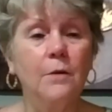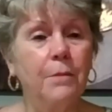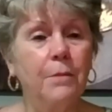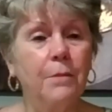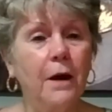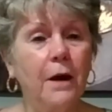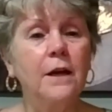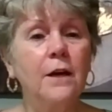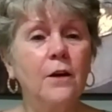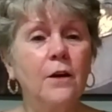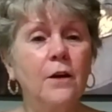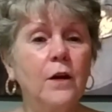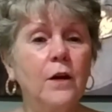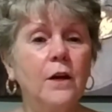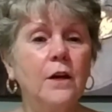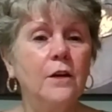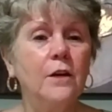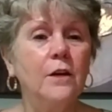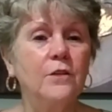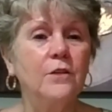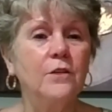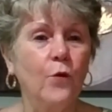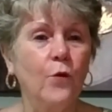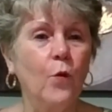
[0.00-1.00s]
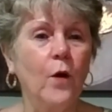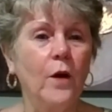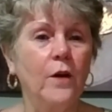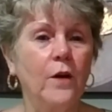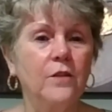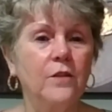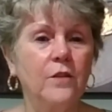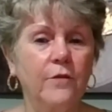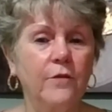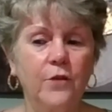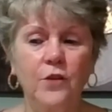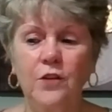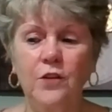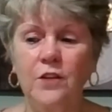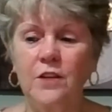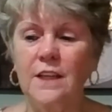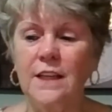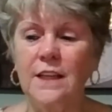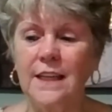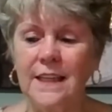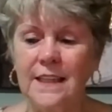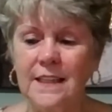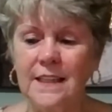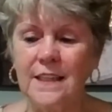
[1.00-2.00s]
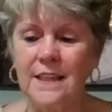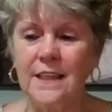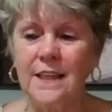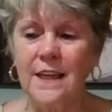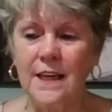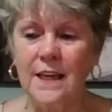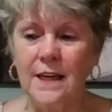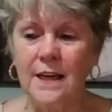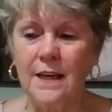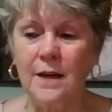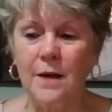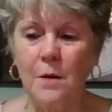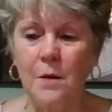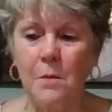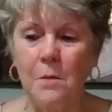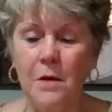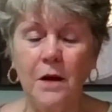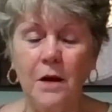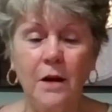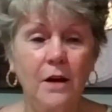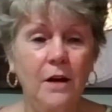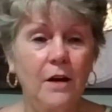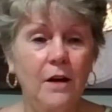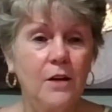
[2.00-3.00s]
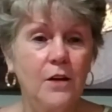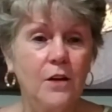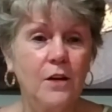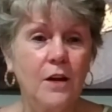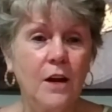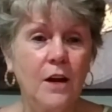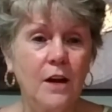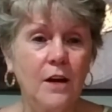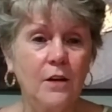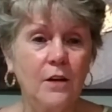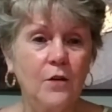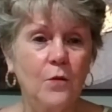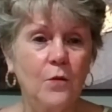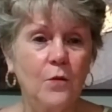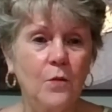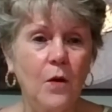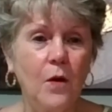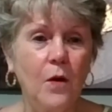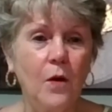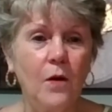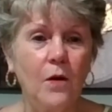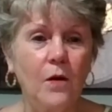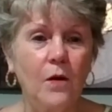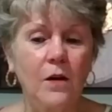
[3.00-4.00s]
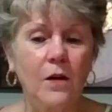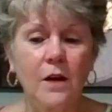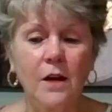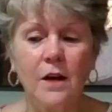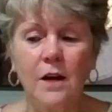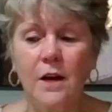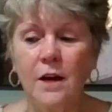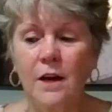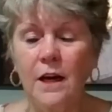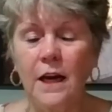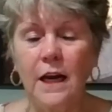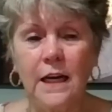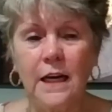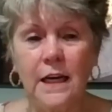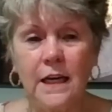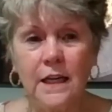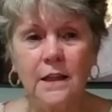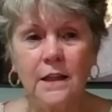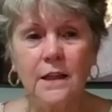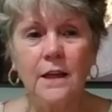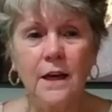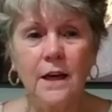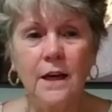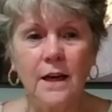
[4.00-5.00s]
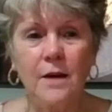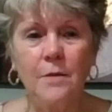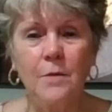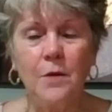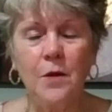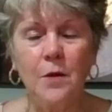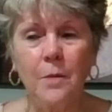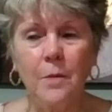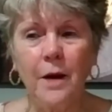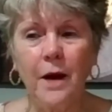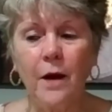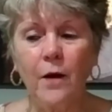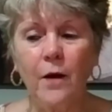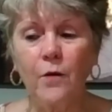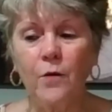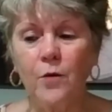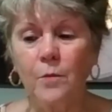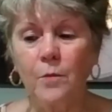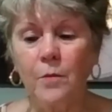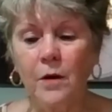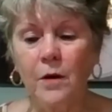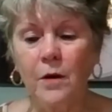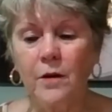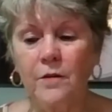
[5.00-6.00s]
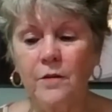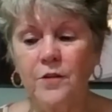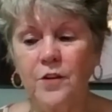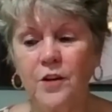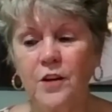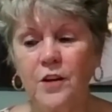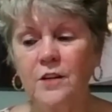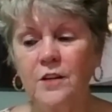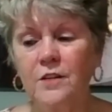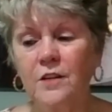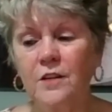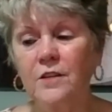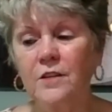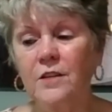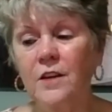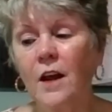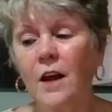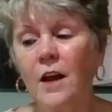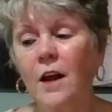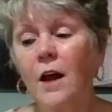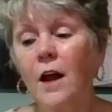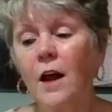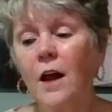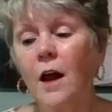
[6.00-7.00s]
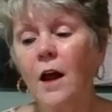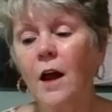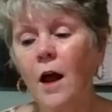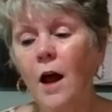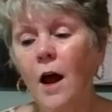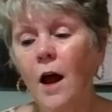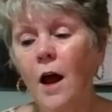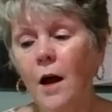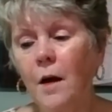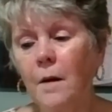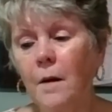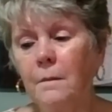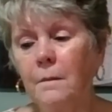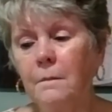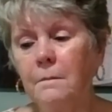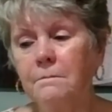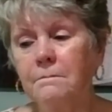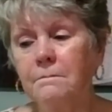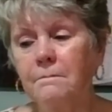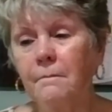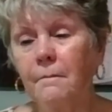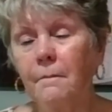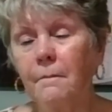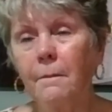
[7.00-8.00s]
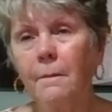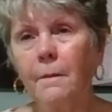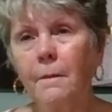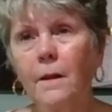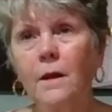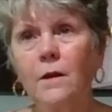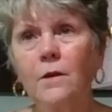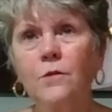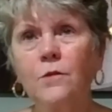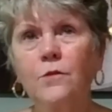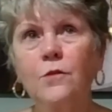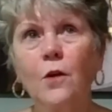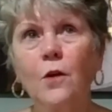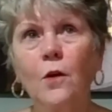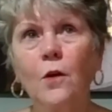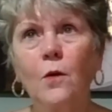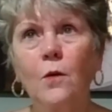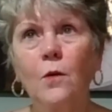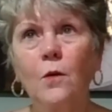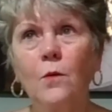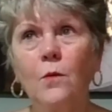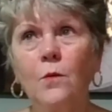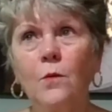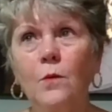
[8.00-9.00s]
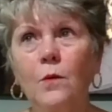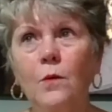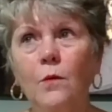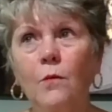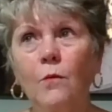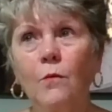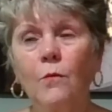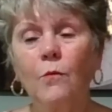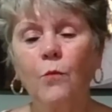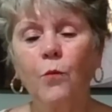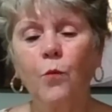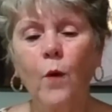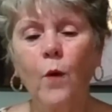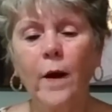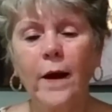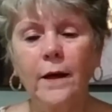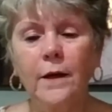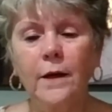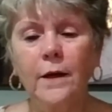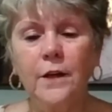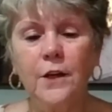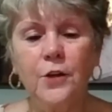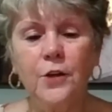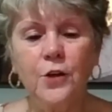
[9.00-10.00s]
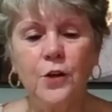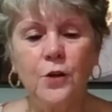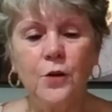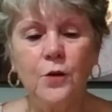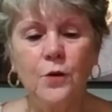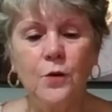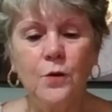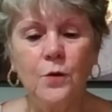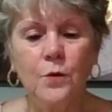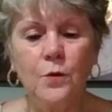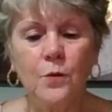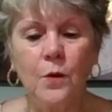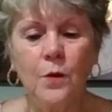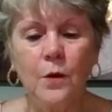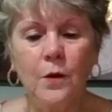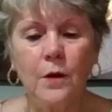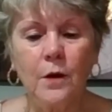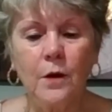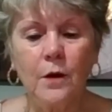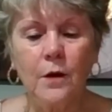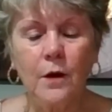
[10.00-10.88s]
by hearing his voice if you just listen to him you can't go wrong and in the name and the power of the blood of jesus um, so when did you